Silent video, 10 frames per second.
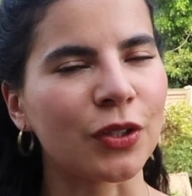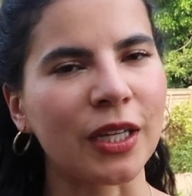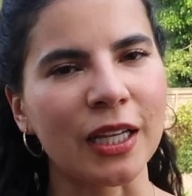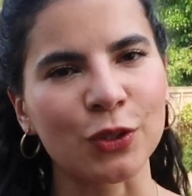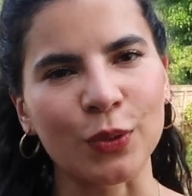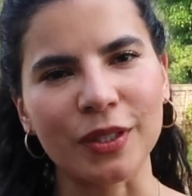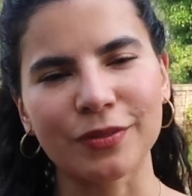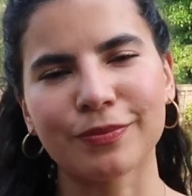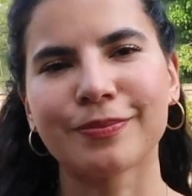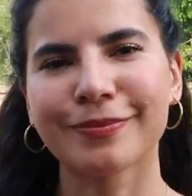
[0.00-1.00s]
you in the next one
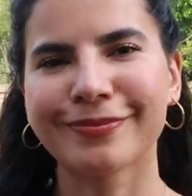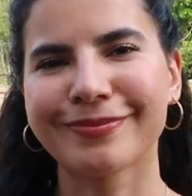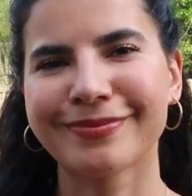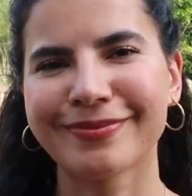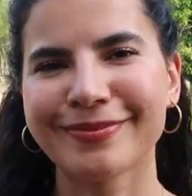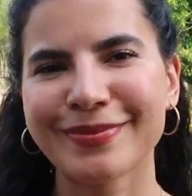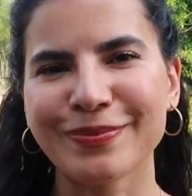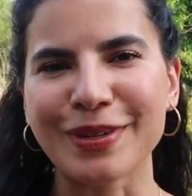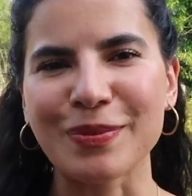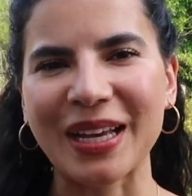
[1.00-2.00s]

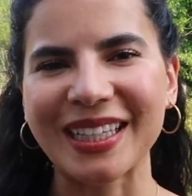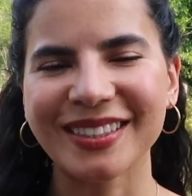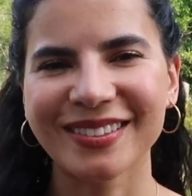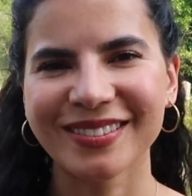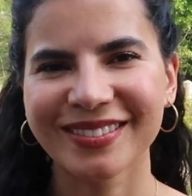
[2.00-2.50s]
bye bye